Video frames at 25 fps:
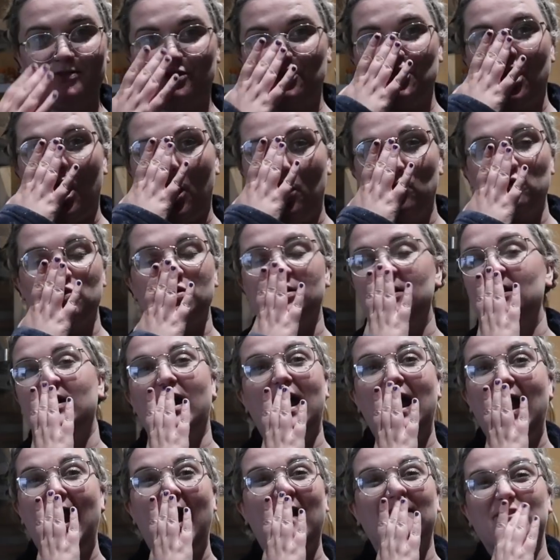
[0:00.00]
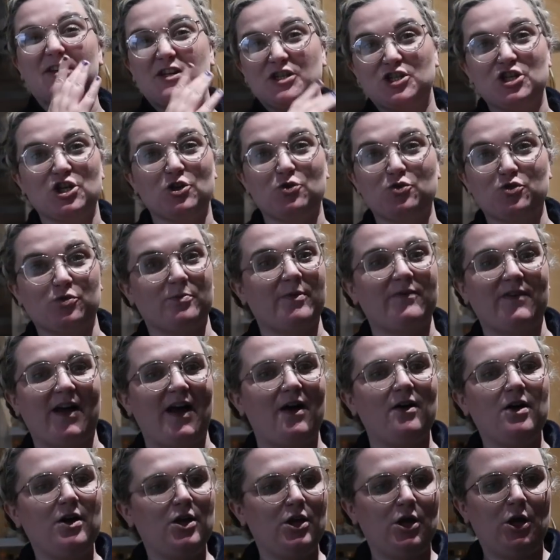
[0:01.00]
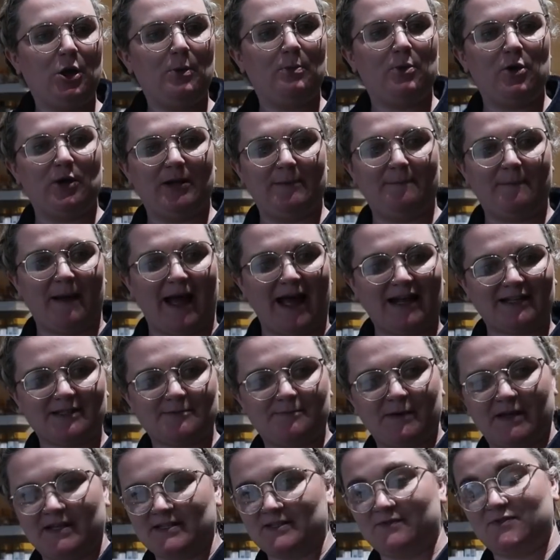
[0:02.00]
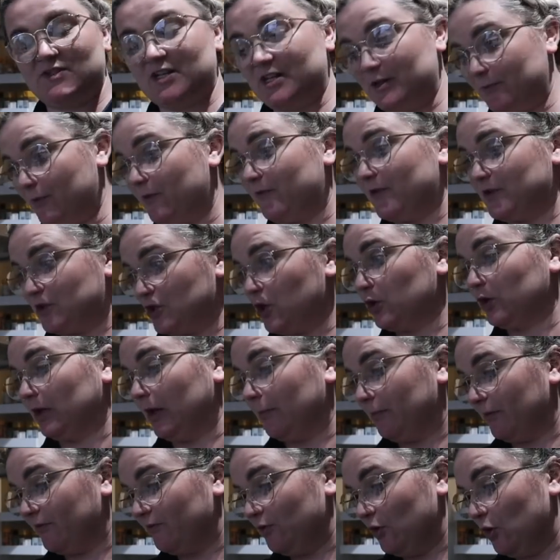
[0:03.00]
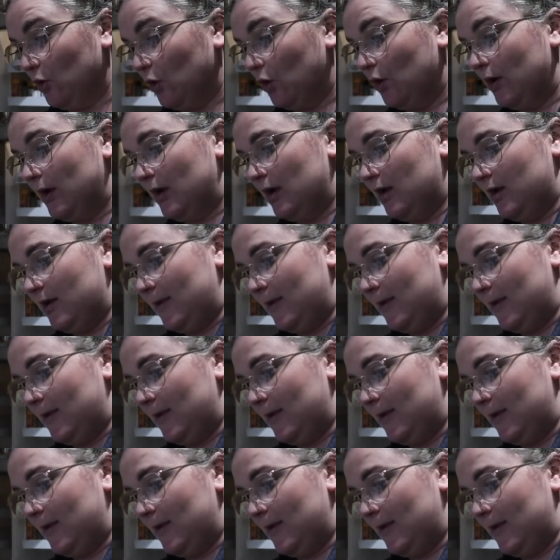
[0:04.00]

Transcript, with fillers: child, like having children without pulling backs because I did it with a toddler before